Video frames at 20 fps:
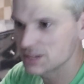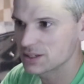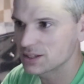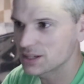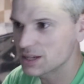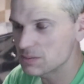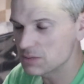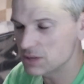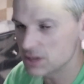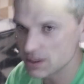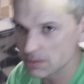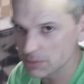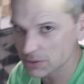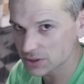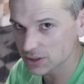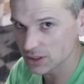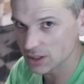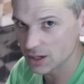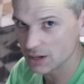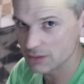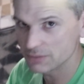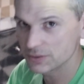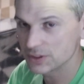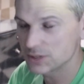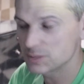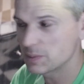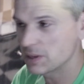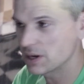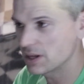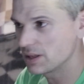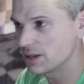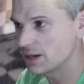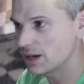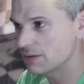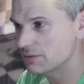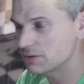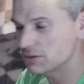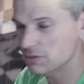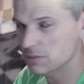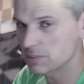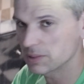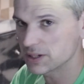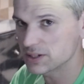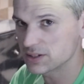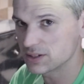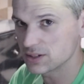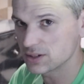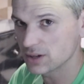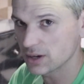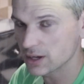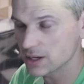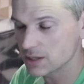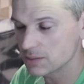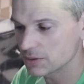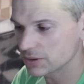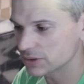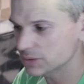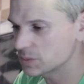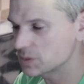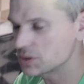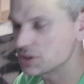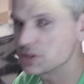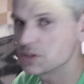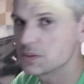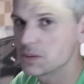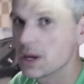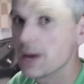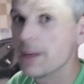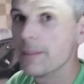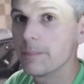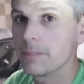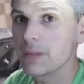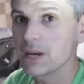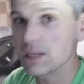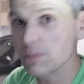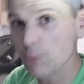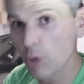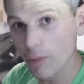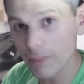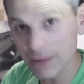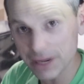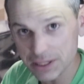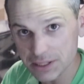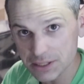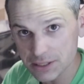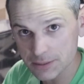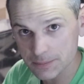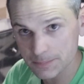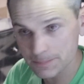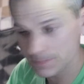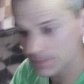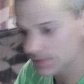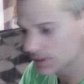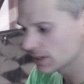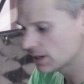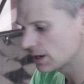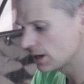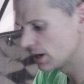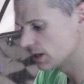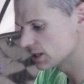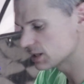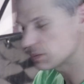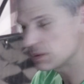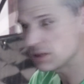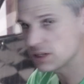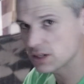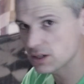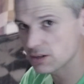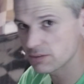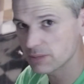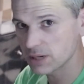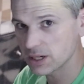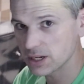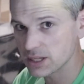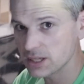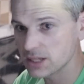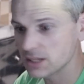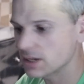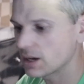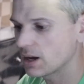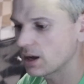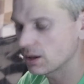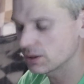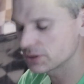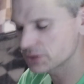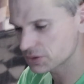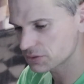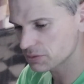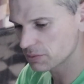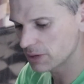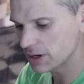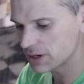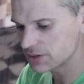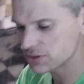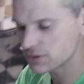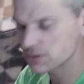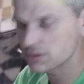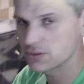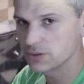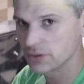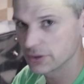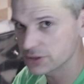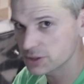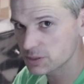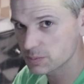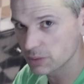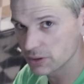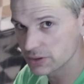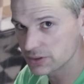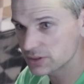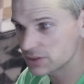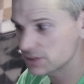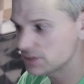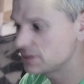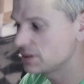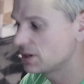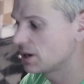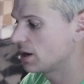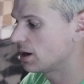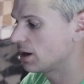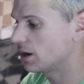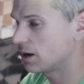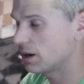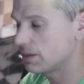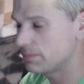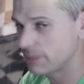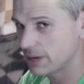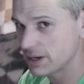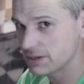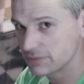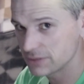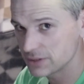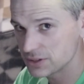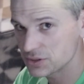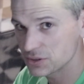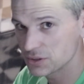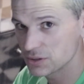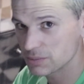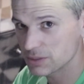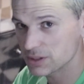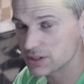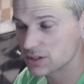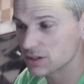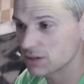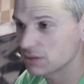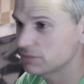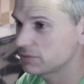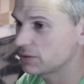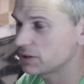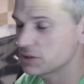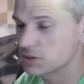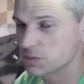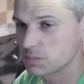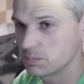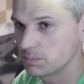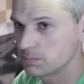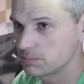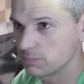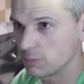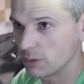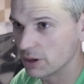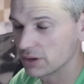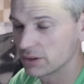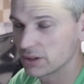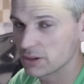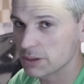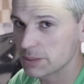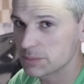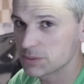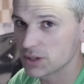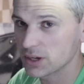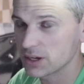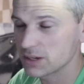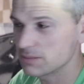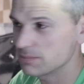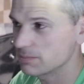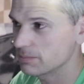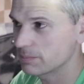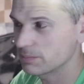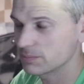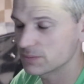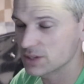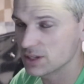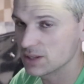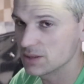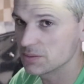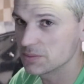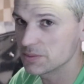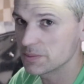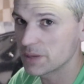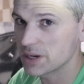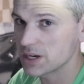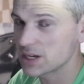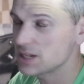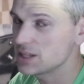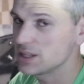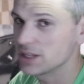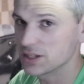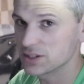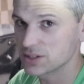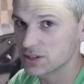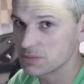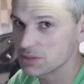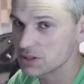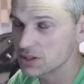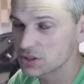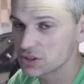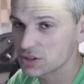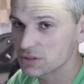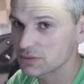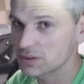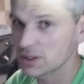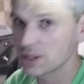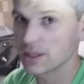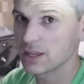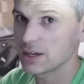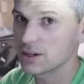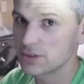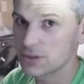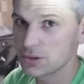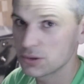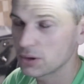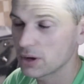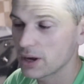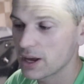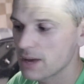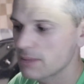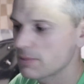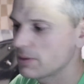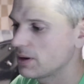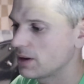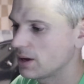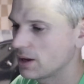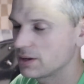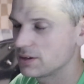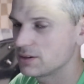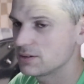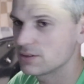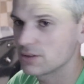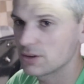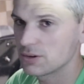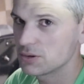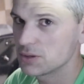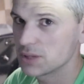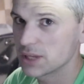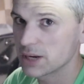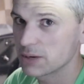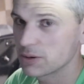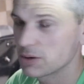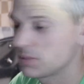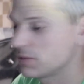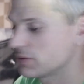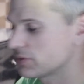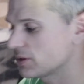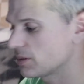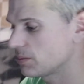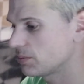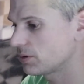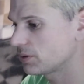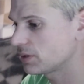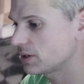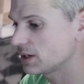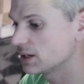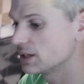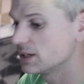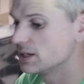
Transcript: to keep the gearbox alive, that's better than having to replace an entire gearbox, which is many more monies. Speaking of money, I'll just remind you, not sponsored. I pay for this unit myself. I just went on their website, sent them the money, they sent me the shifter. They don't know who I am. I didn't know who they were before I bought it.